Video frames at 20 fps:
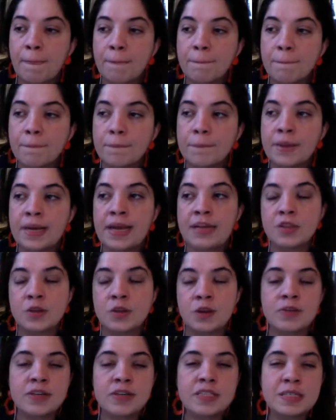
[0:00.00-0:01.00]
But yeah, so
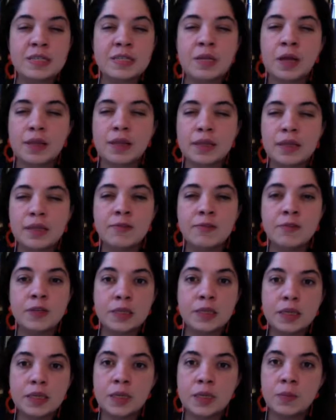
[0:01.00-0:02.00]
I was not
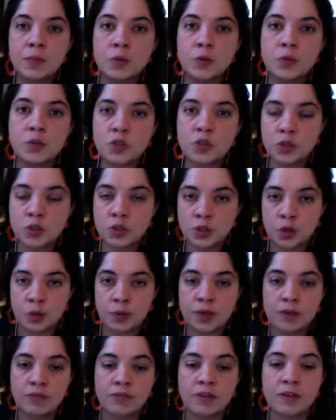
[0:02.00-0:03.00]
even in the mood to show
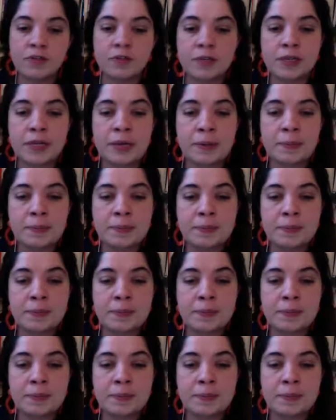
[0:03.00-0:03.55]
anything for them,